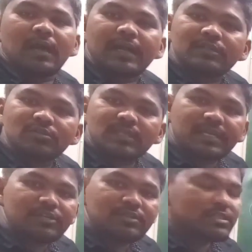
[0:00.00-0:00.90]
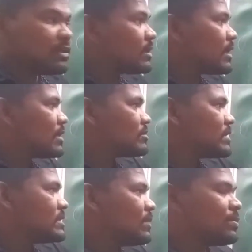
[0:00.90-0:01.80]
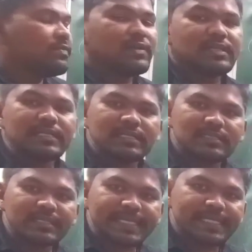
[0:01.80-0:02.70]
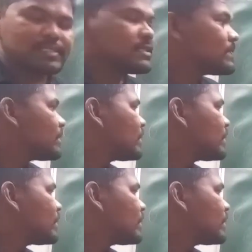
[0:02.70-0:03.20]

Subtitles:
and those are unicellular also. Example for that is yeast.